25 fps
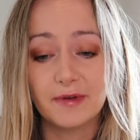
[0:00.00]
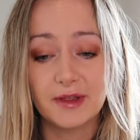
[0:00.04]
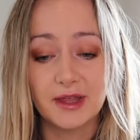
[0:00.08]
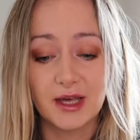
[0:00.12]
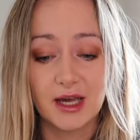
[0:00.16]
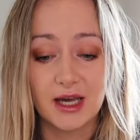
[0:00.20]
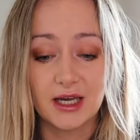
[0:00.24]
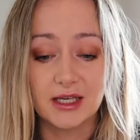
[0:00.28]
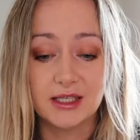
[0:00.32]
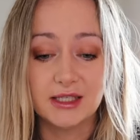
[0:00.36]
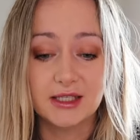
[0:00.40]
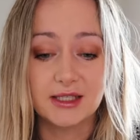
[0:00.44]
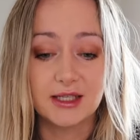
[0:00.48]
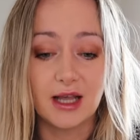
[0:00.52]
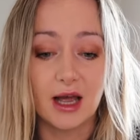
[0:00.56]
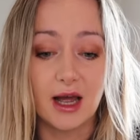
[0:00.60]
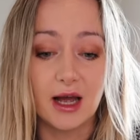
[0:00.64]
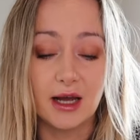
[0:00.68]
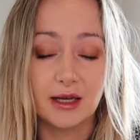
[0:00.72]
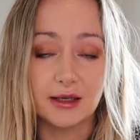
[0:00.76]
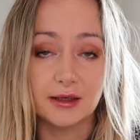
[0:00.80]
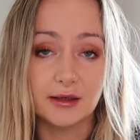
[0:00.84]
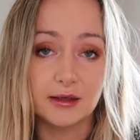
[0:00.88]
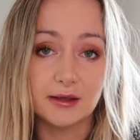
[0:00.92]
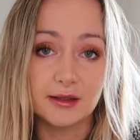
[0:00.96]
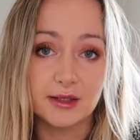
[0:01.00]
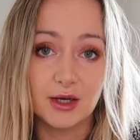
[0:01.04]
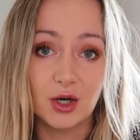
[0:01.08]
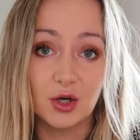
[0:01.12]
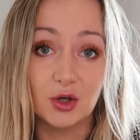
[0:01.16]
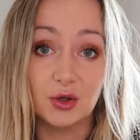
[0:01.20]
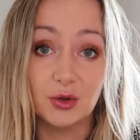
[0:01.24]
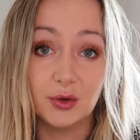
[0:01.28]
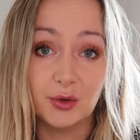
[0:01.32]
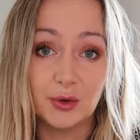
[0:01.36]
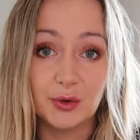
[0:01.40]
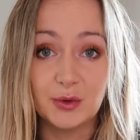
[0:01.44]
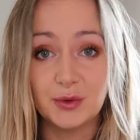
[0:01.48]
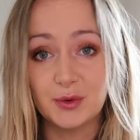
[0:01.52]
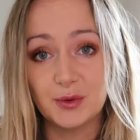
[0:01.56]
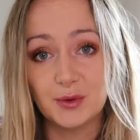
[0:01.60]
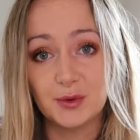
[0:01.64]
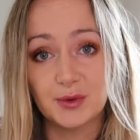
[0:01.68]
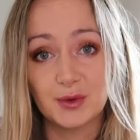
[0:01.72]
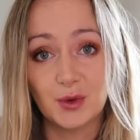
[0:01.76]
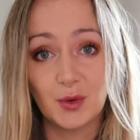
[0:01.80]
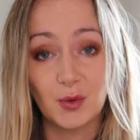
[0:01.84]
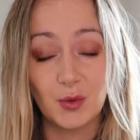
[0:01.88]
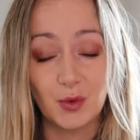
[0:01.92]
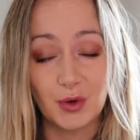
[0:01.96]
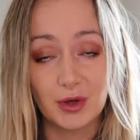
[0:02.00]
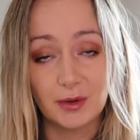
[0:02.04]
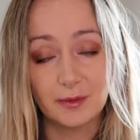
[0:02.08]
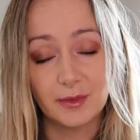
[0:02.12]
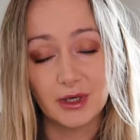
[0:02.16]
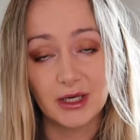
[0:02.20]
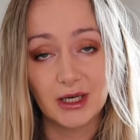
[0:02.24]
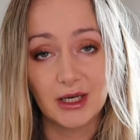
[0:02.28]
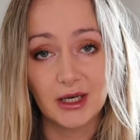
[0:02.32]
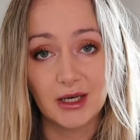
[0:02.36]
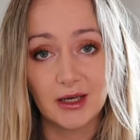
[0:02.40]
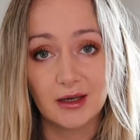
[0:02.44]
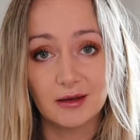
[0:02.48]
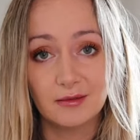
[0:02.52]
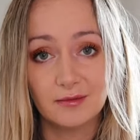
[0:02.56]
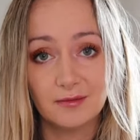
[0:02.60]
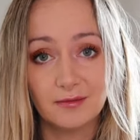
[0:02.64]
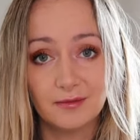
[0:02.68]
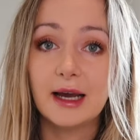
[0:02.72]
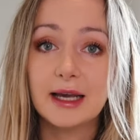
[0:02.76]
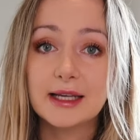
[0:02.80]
for this and lose all your money.